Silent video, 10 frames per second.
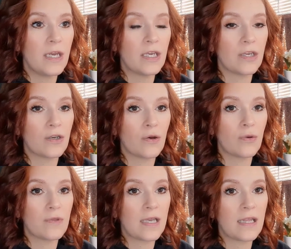
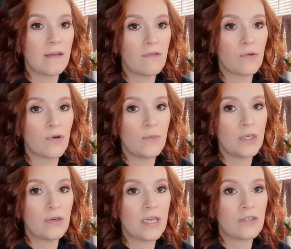they leave the room
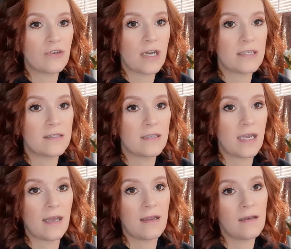and you get dressed.
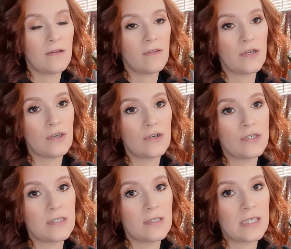And the
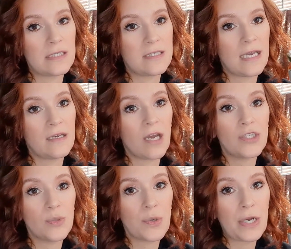nurse said not
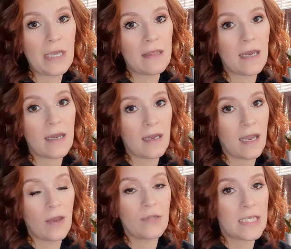to worry, that
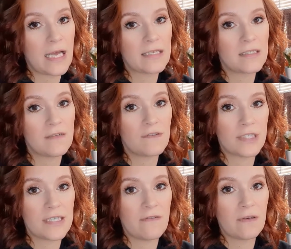I only lasted for
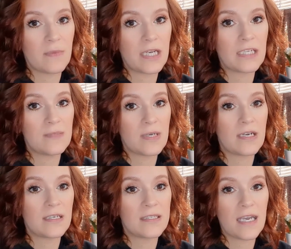7 minutes
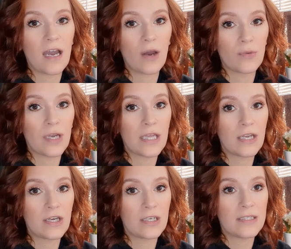because they got really
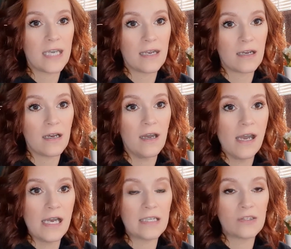good data.
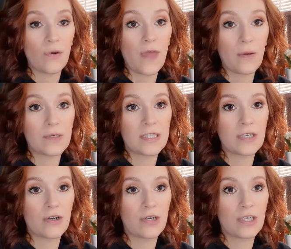And so that was
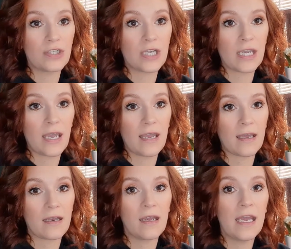encouraging.
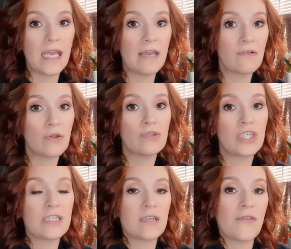And even though
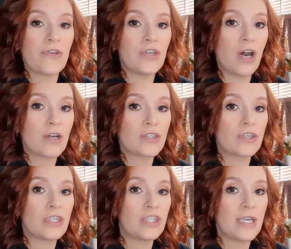she's not the doctor
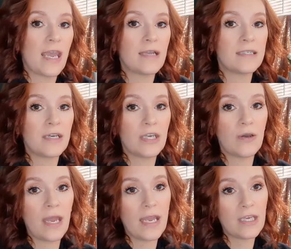and she can't tell you,
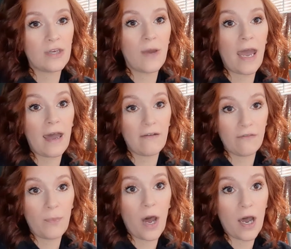hey, you
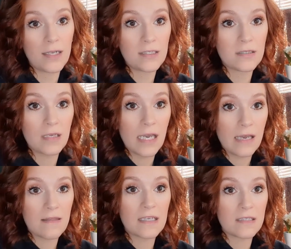have POTS,
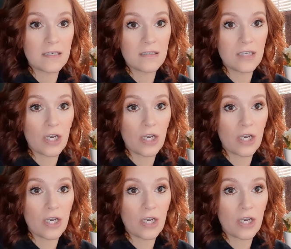this is,